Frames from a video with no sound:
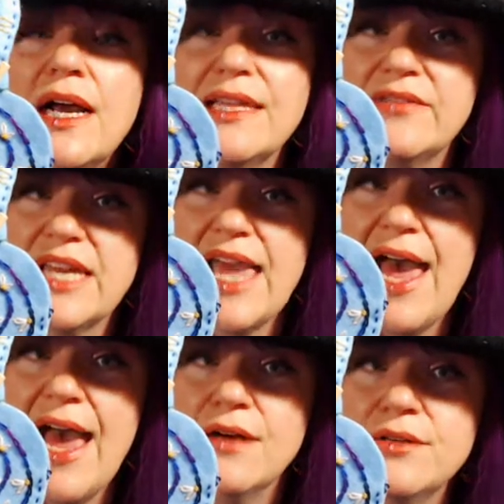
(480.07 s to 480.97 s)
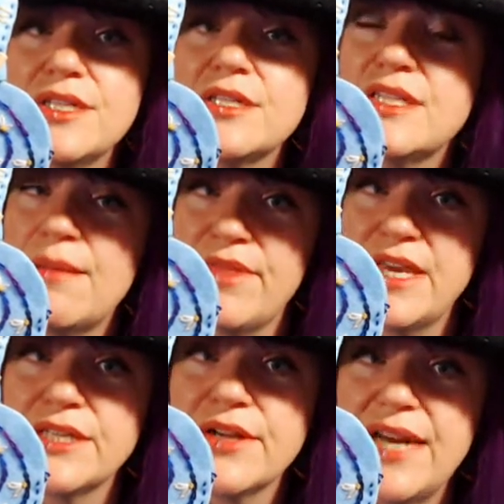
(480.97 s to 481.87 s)
I live in a cat house. Some
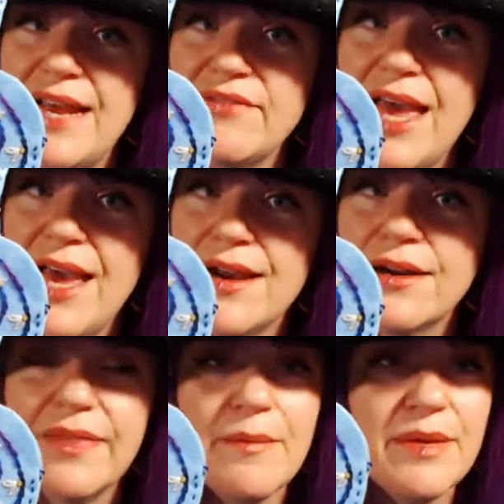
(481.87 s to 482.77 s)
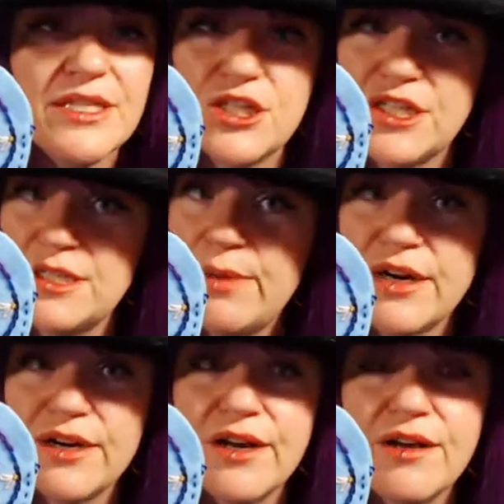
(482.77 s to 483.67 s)
things are going to have cat hair on them. It's just
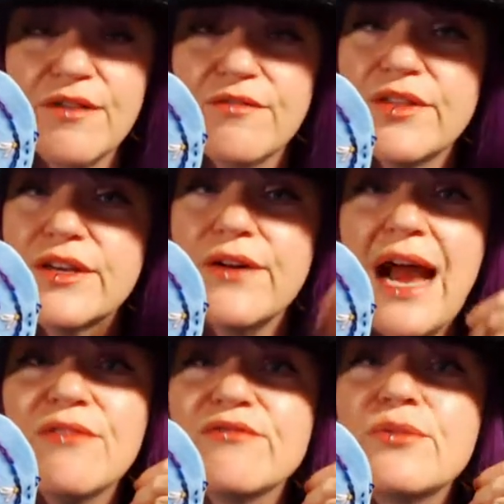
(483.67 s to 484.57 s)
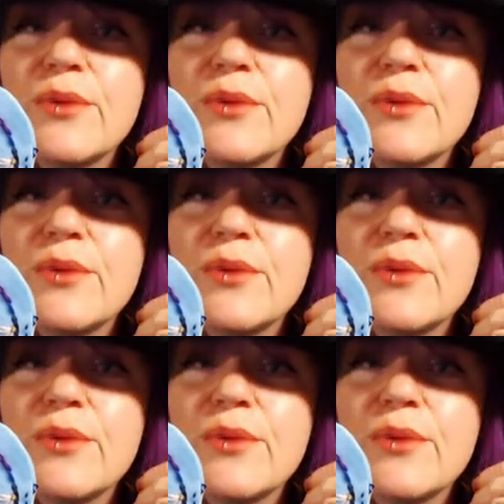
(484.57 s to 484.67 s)
part of the craft.